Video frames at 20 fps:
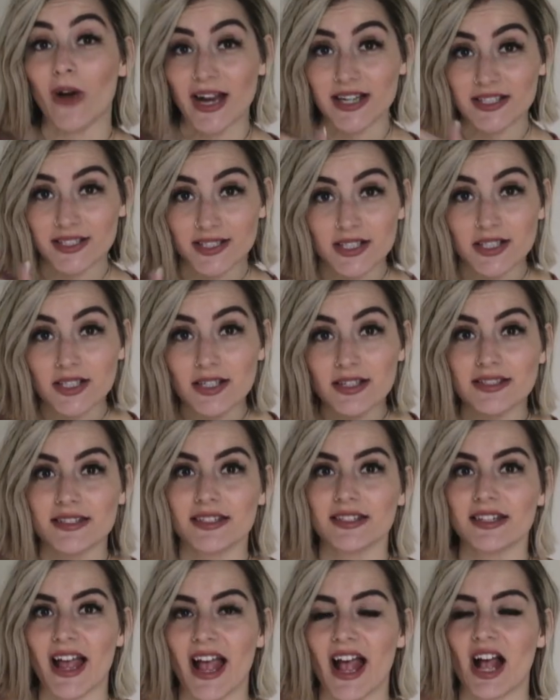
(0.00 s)
riser is
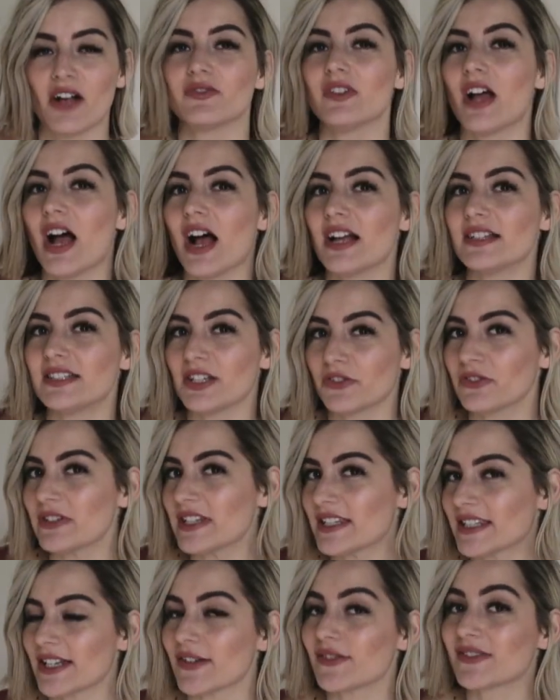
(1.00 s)
gonna have a
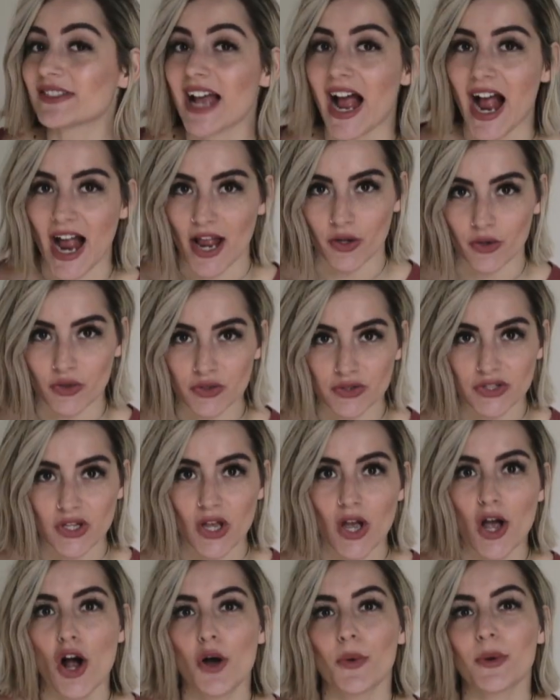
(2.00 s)
different set of tiles.
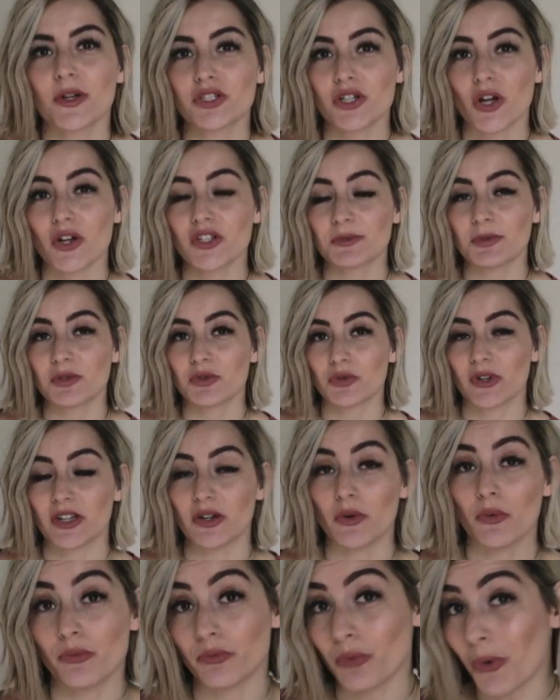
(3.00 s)
We chose
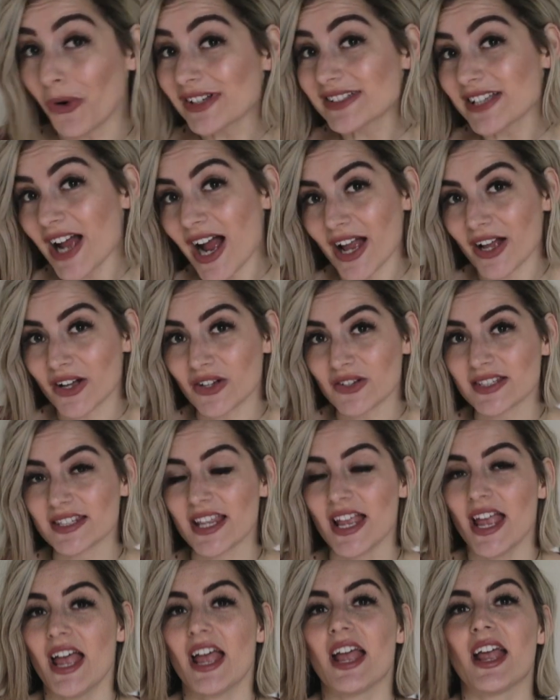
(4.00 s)
between four
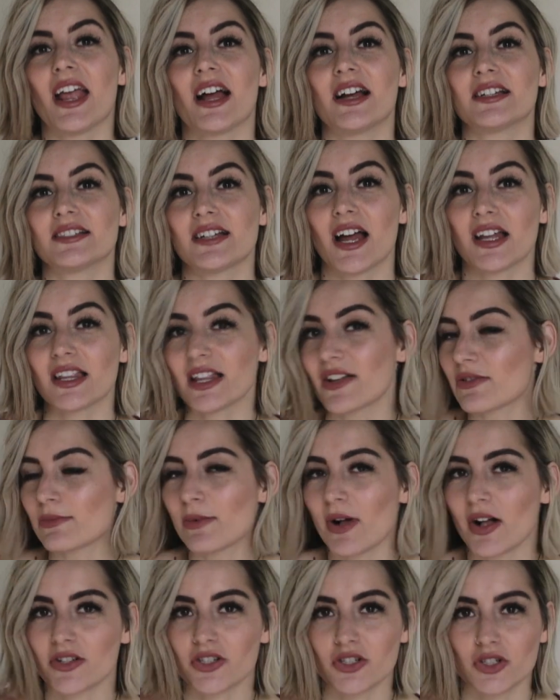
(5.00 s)
tiles, and I love
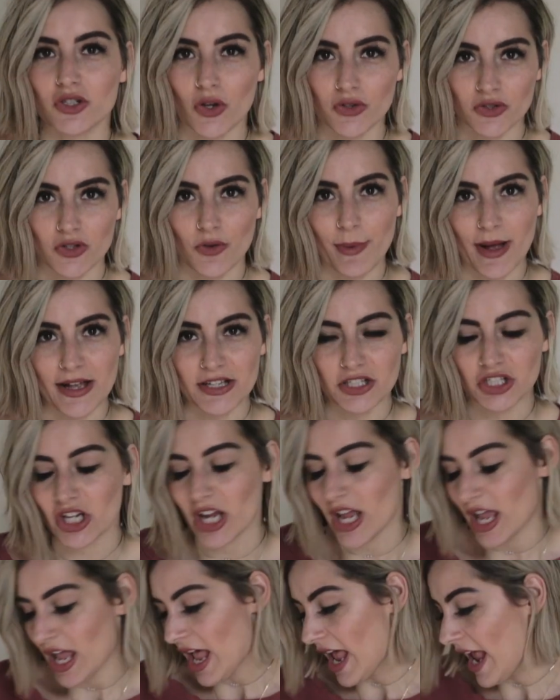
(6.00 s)
them all so, so much,
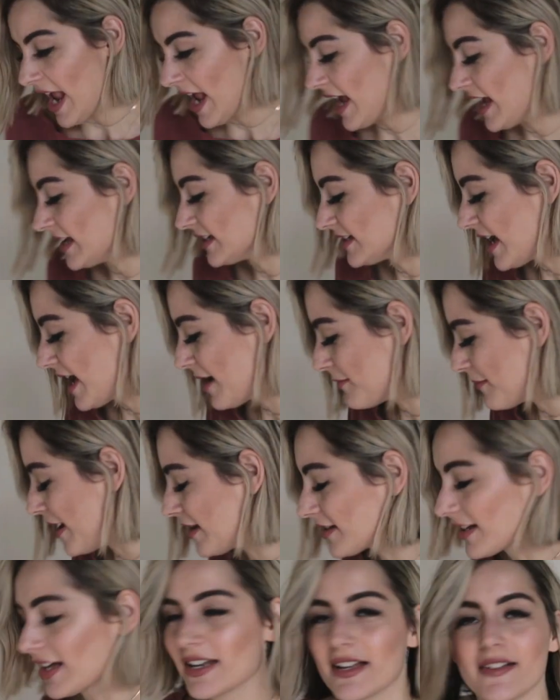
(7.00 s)
and um,
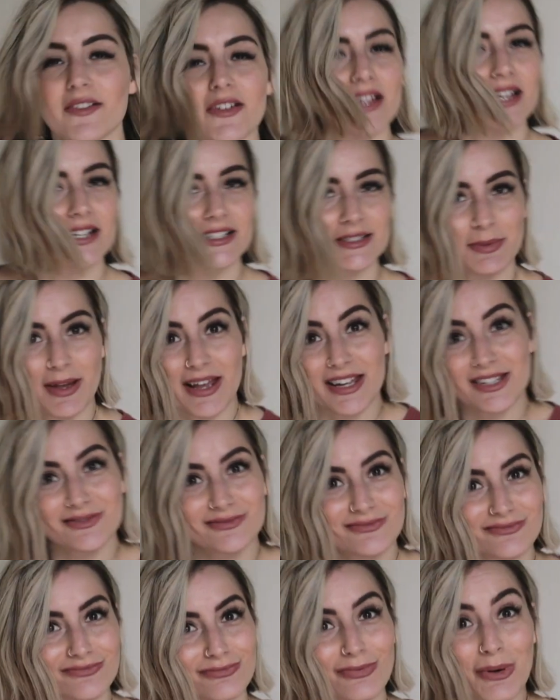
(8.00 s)
I'll kind of
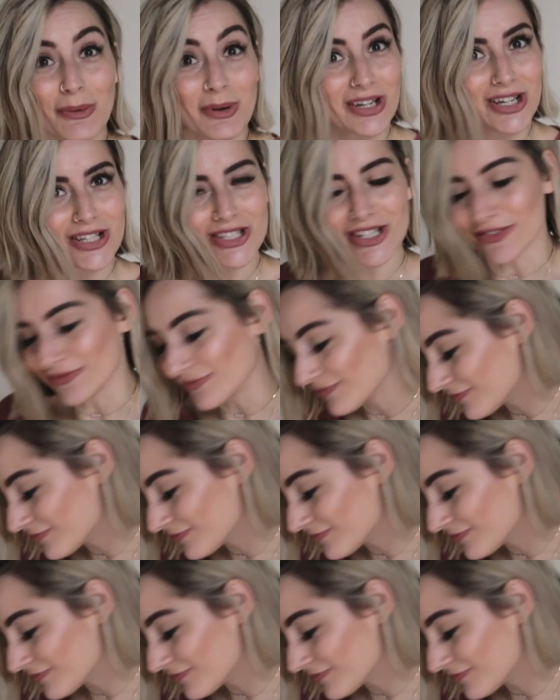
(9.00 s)
explain what we're gonna do.